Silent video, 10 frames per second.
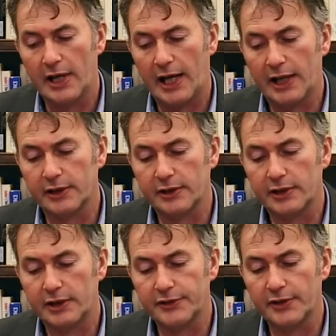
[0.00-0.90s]
and
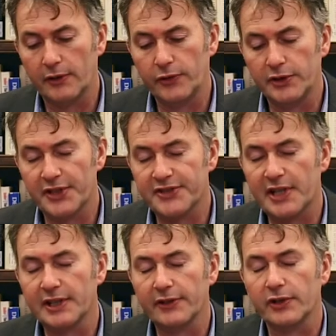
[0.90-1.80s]
he's now viewed as a
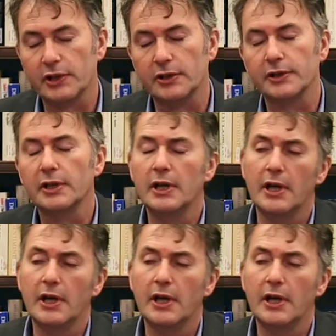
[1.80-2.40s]
significant